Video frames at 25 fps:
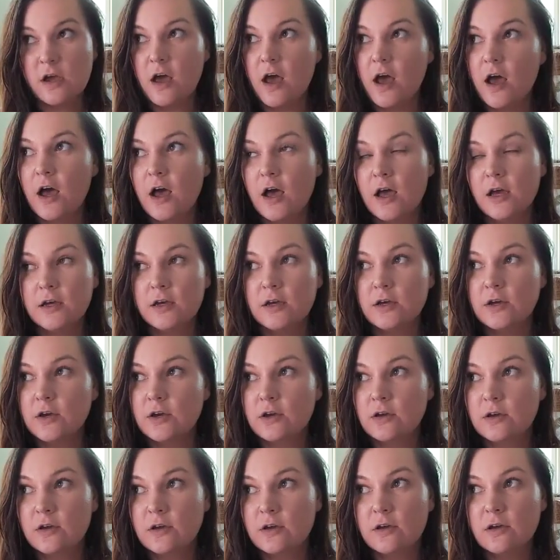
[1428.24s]
uh
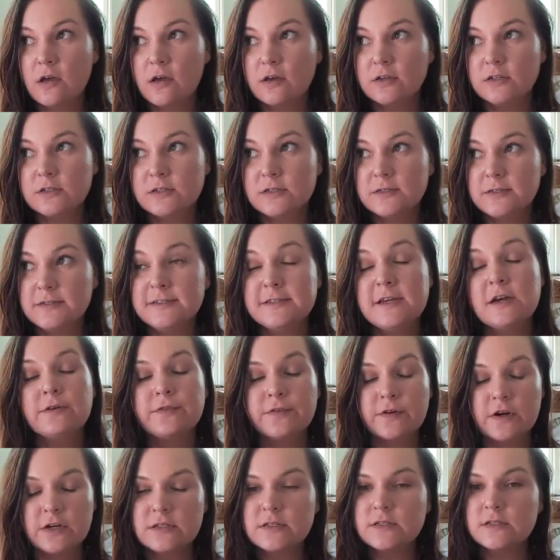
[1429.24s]

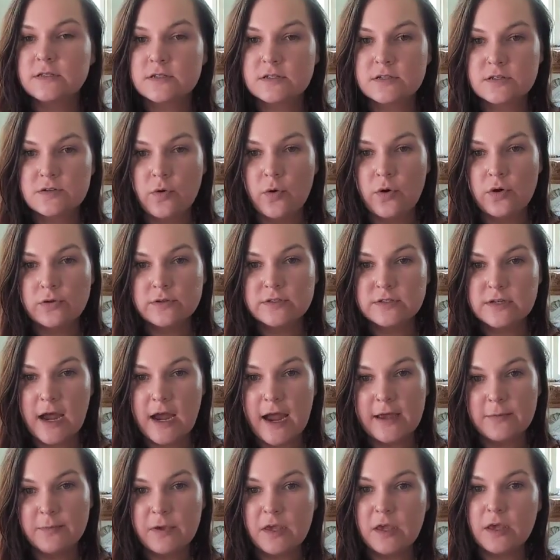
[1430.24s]
different soul
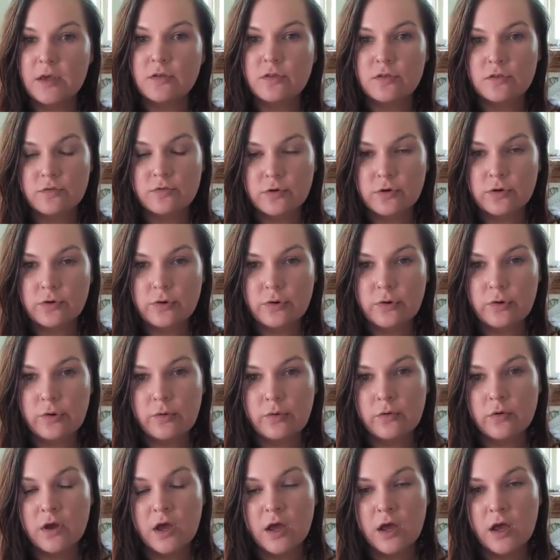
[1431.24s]
typing
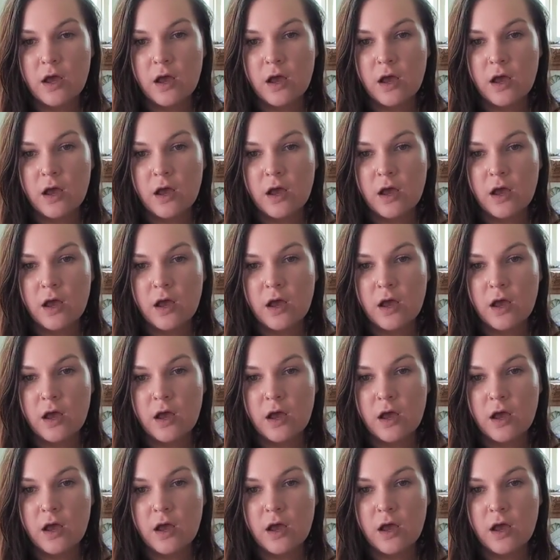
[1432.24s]
through